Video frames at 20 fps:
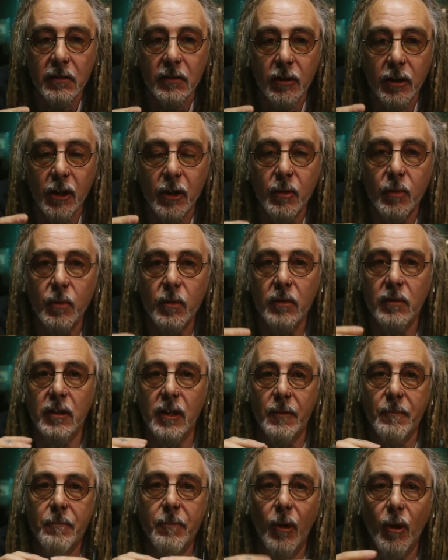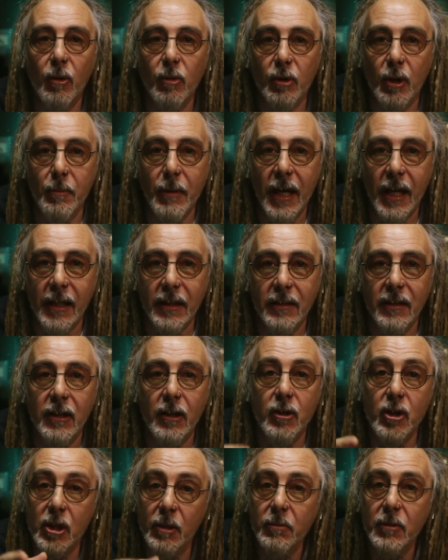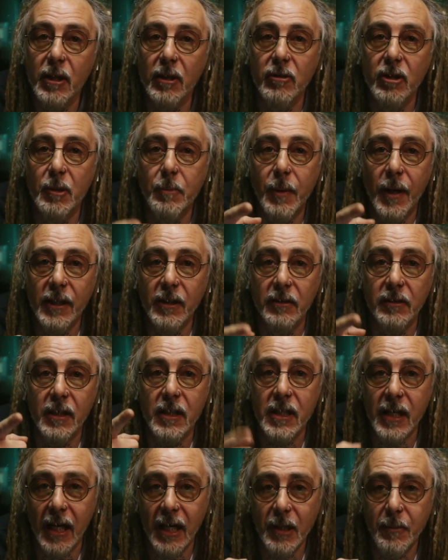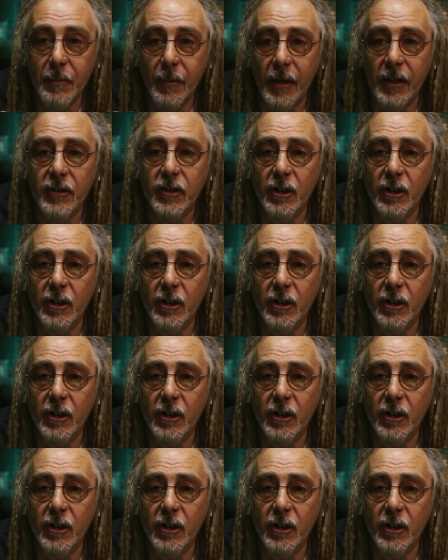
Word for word: you can pull them in can sometimes depend on the taper.